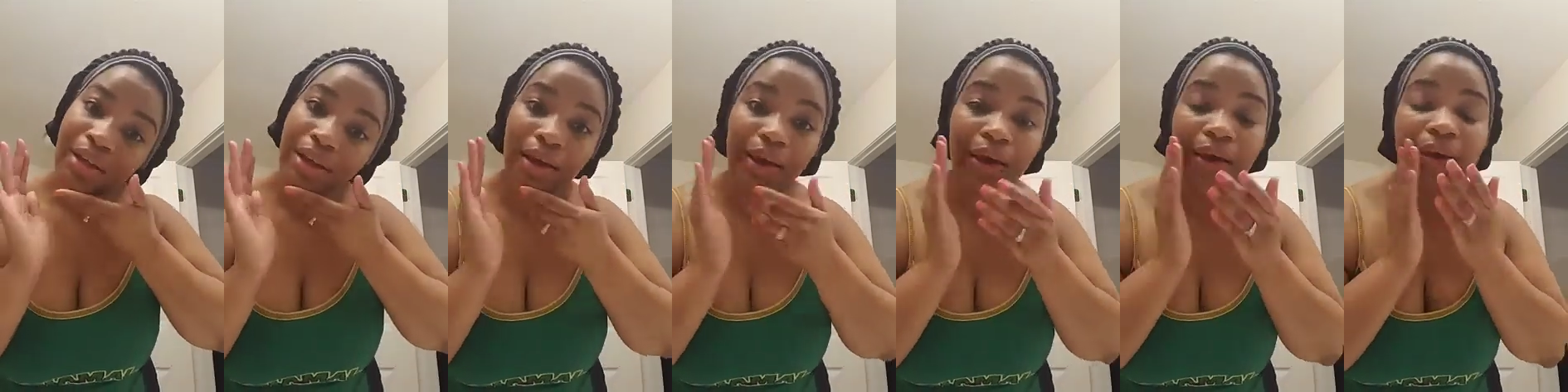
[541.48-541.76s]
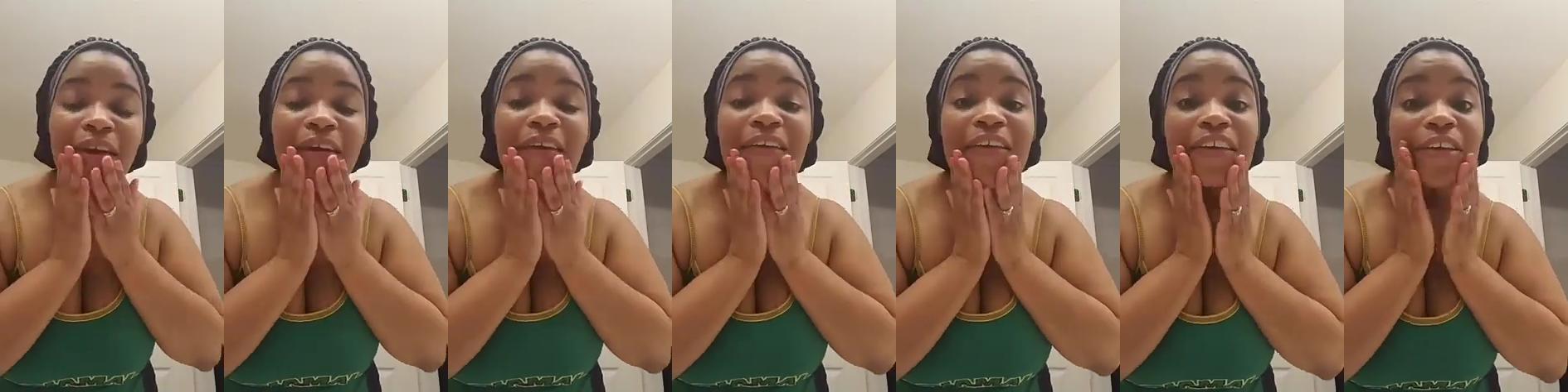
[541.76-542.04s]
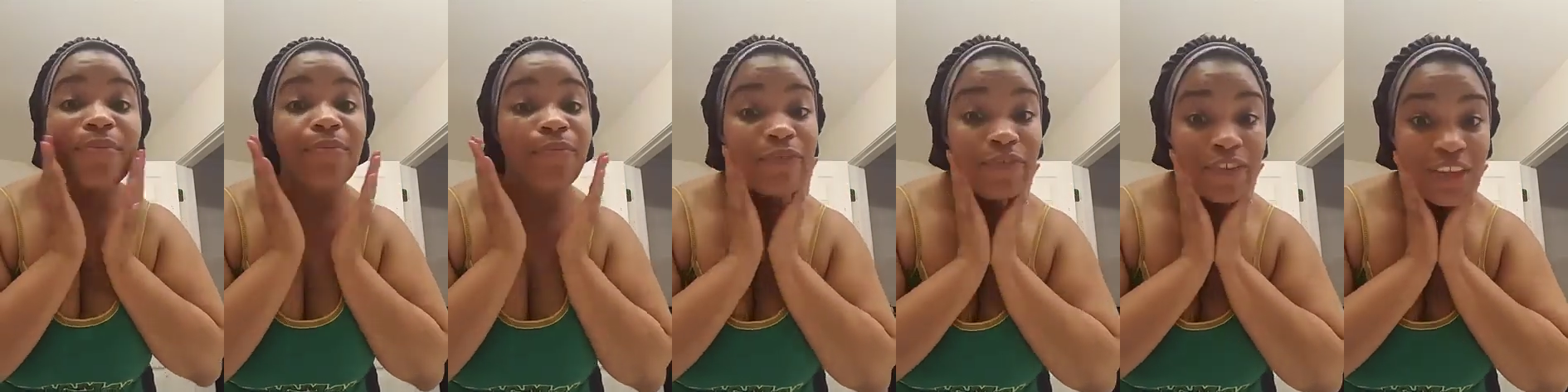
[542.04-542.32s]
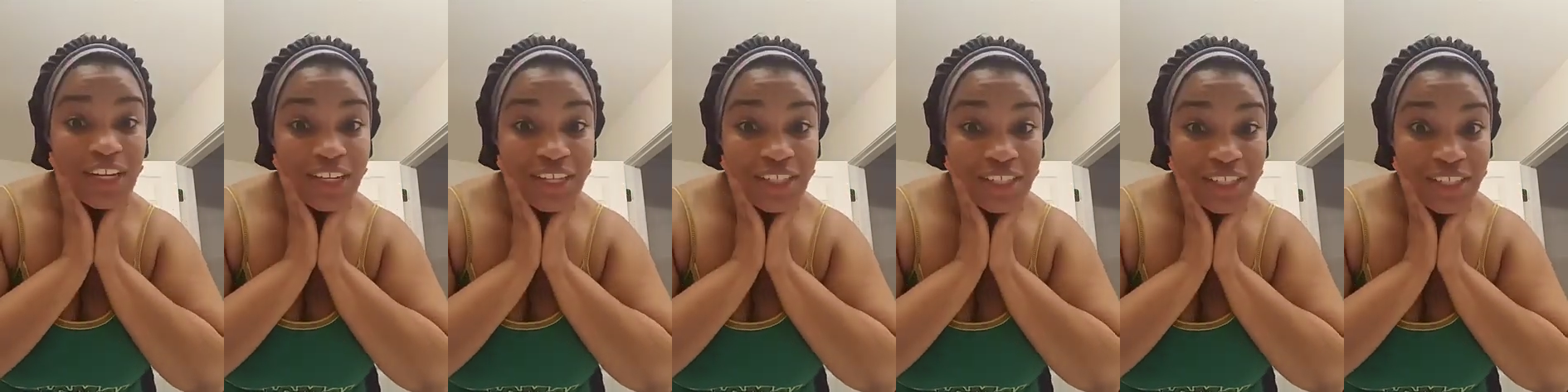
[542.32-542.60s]
I am
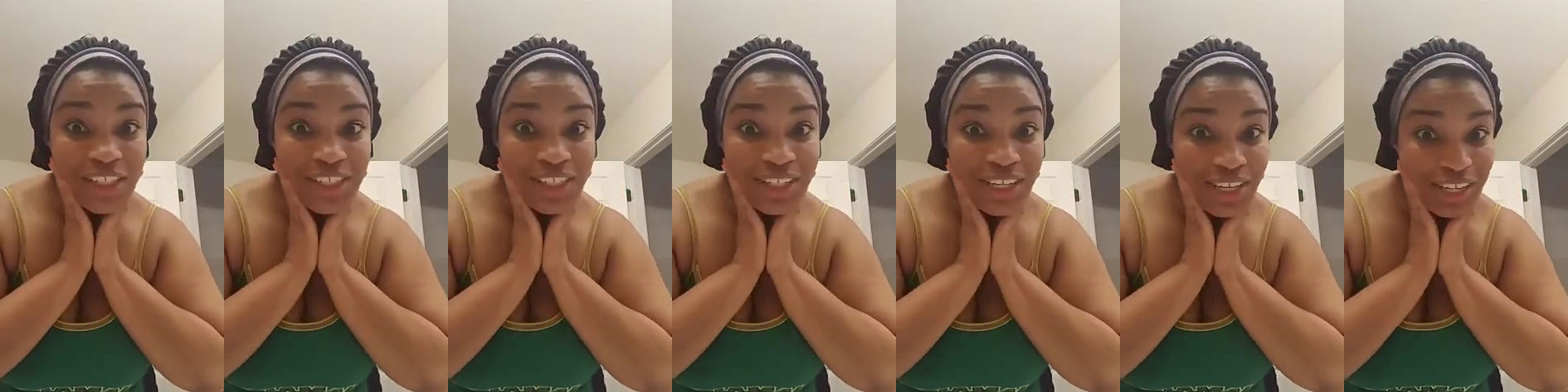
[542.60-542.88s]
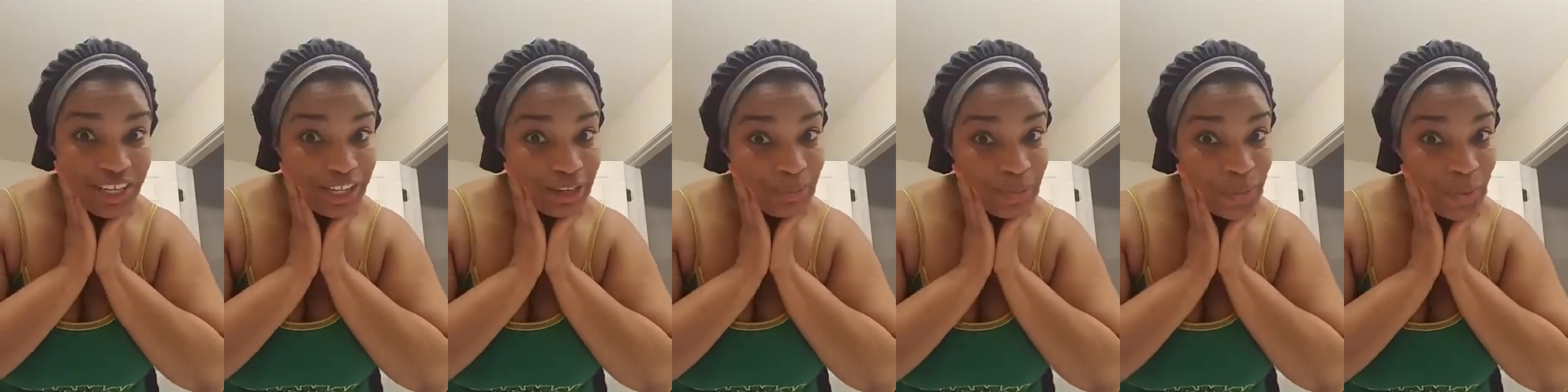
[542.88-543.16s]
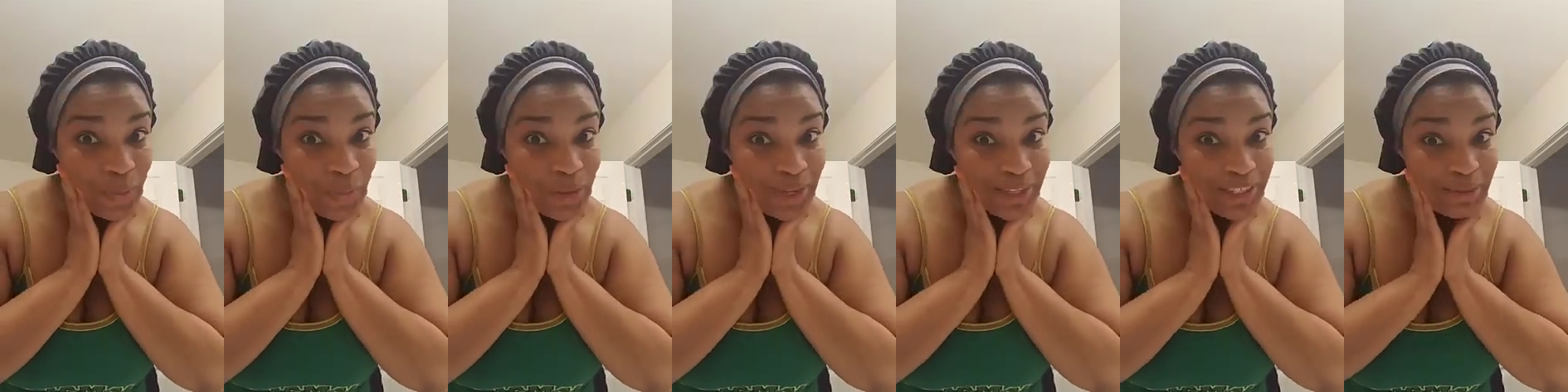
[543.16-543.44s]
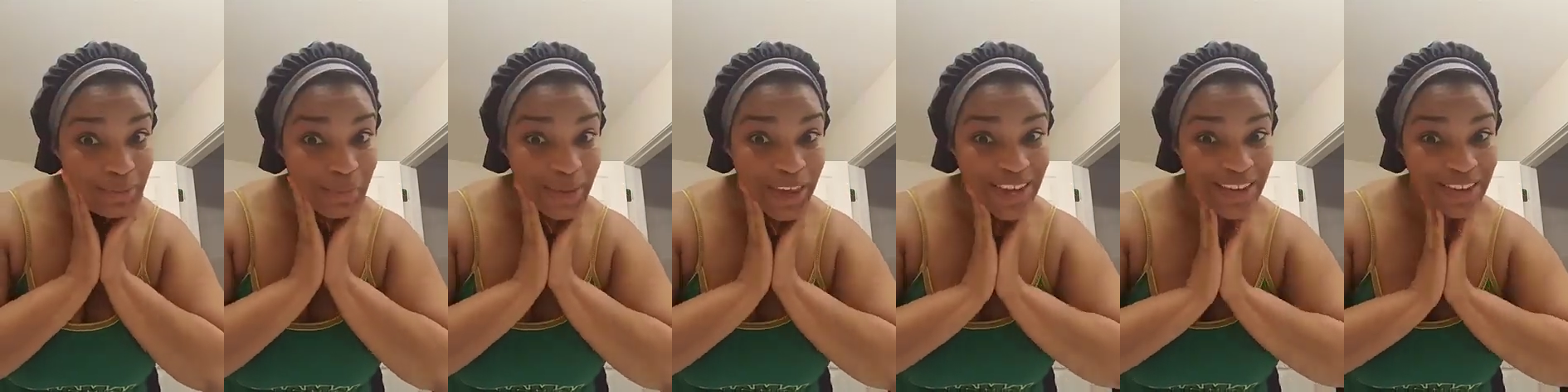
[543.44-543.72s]
finished and I'm going to
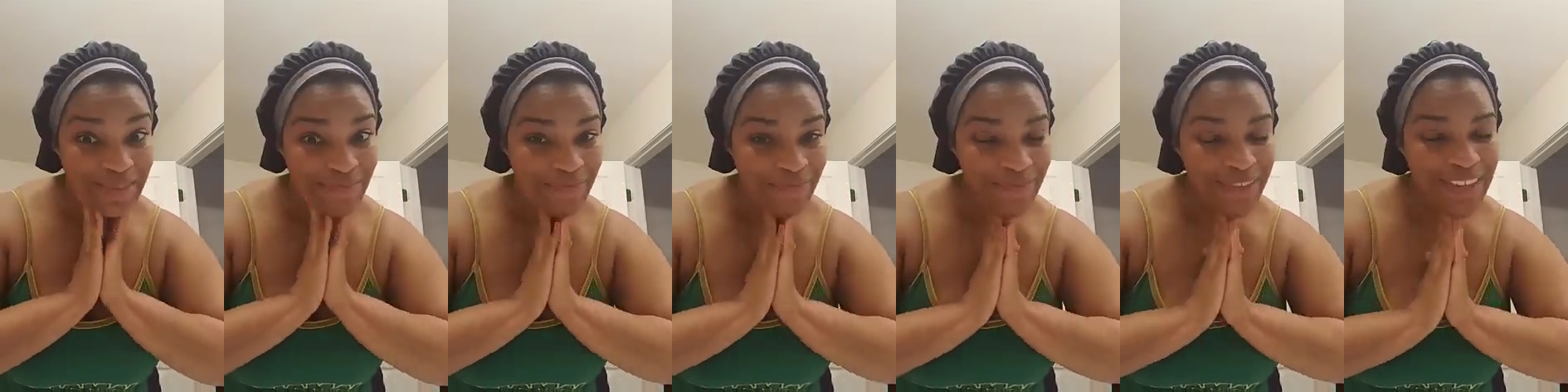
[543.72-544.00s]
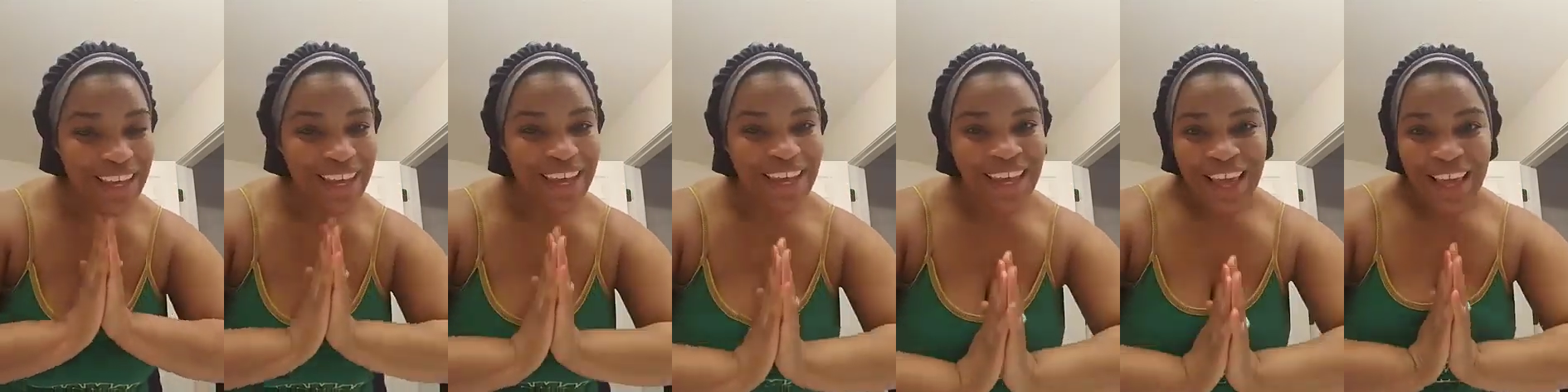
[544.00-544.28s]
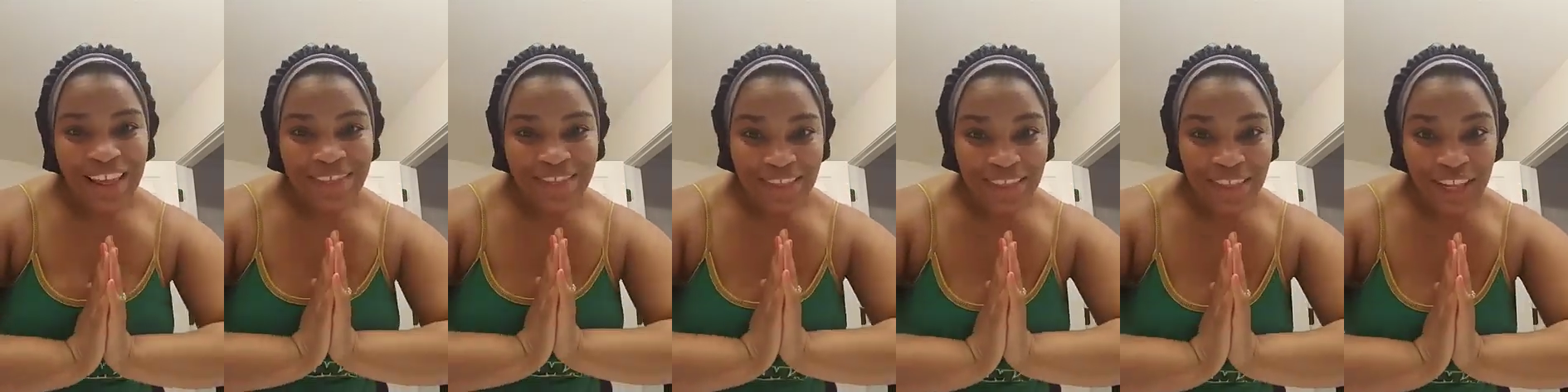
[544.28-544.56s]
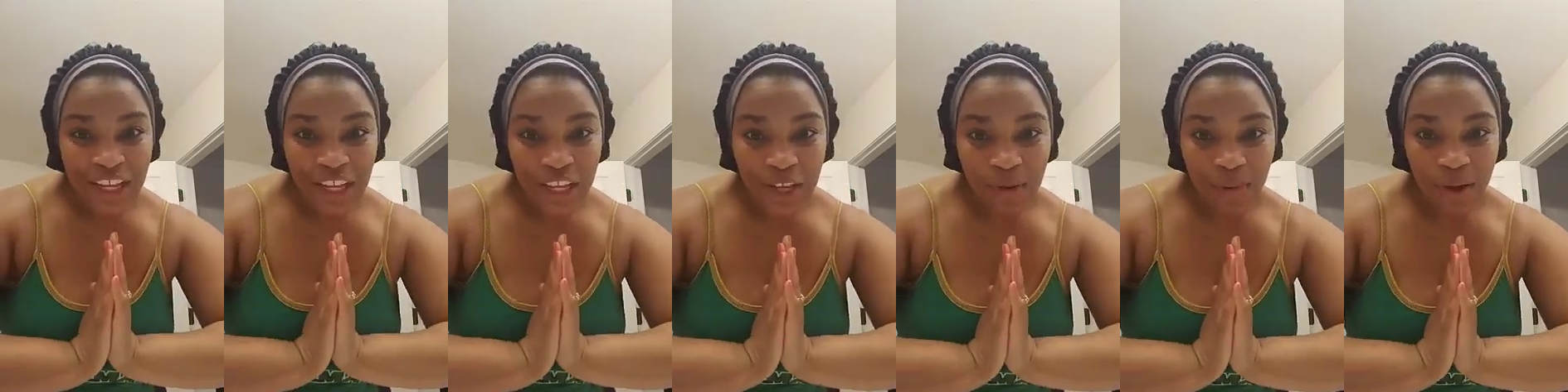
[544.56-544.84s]
bed.
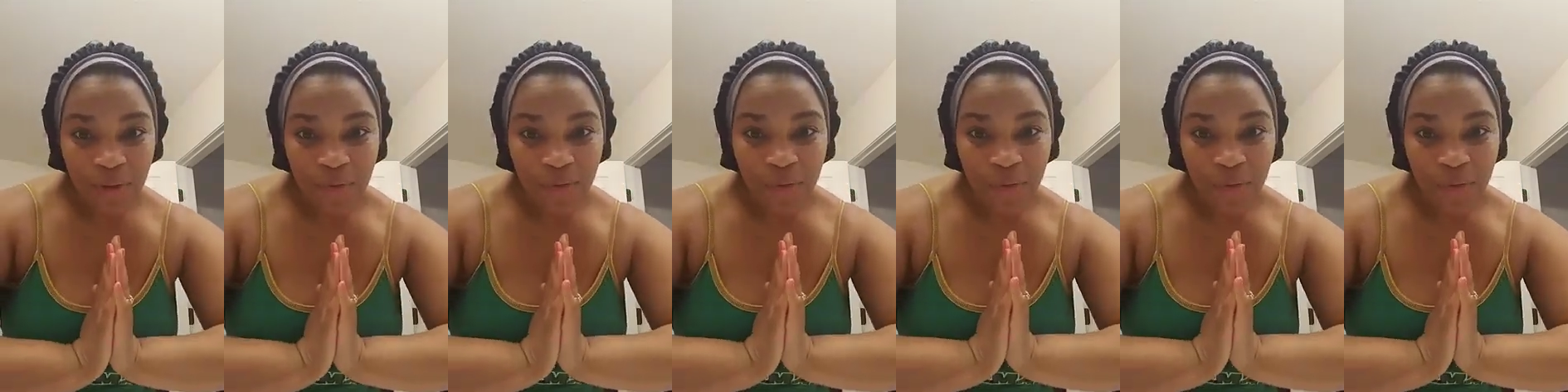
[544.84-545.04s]
Thank you all for